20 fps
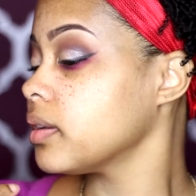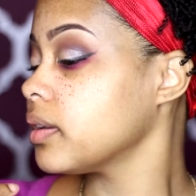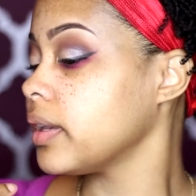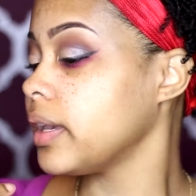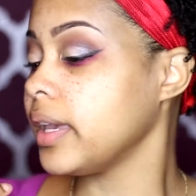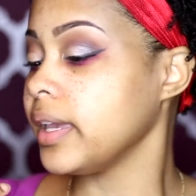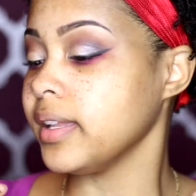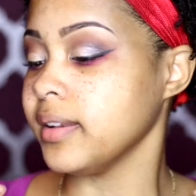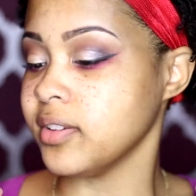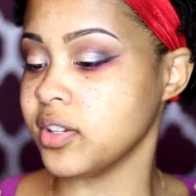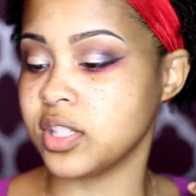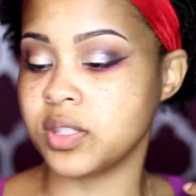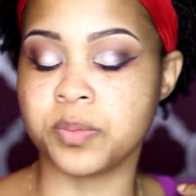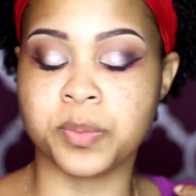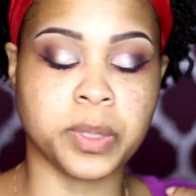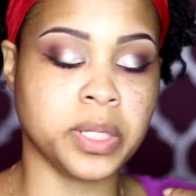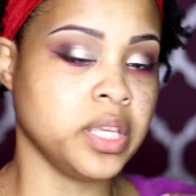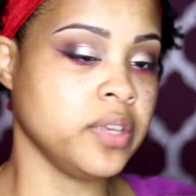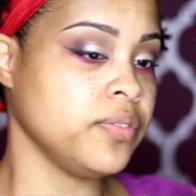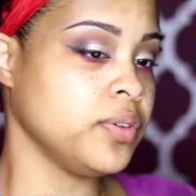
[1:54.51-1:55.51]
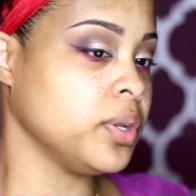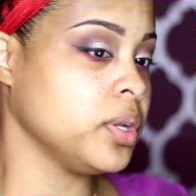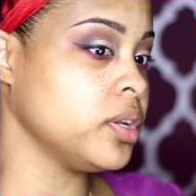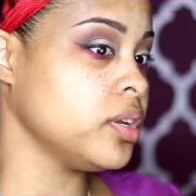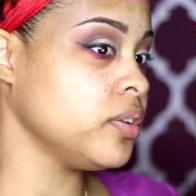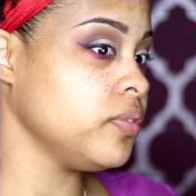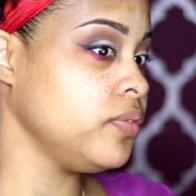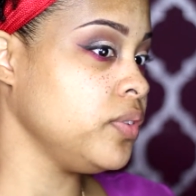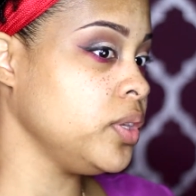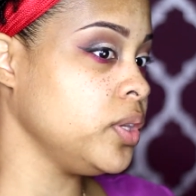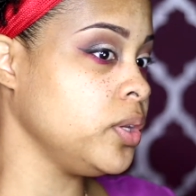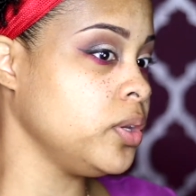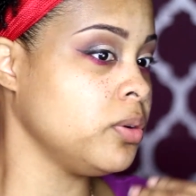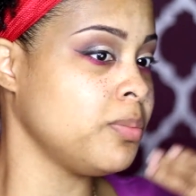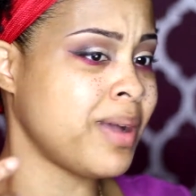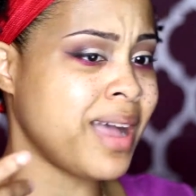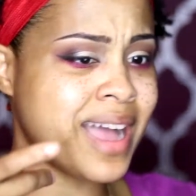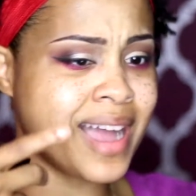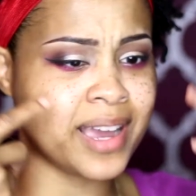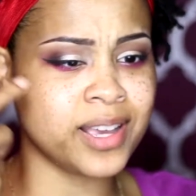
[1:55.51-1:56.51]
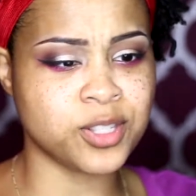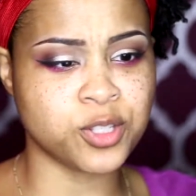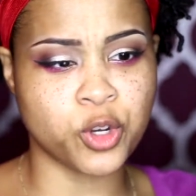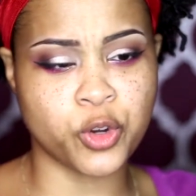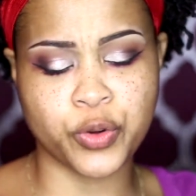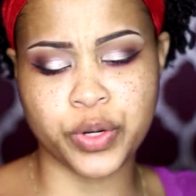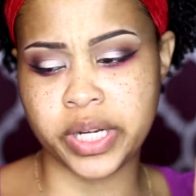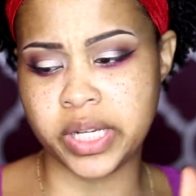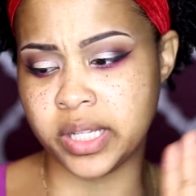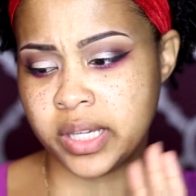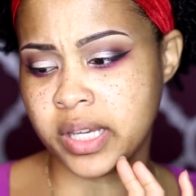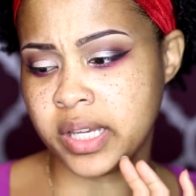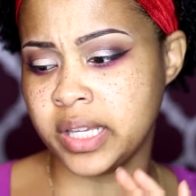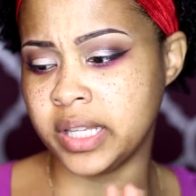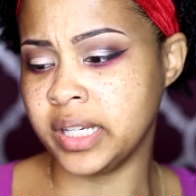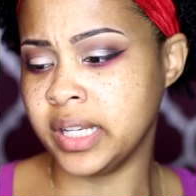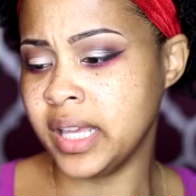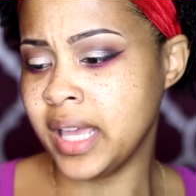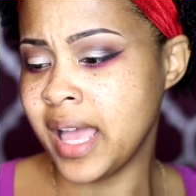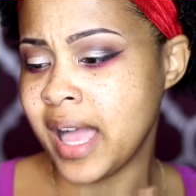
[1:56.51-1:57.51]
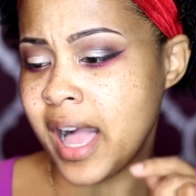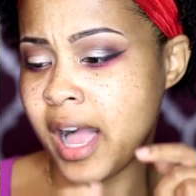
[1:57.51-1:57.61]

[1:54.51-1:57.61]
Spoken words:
Okay, just want to give you a good view. My eyes are already done.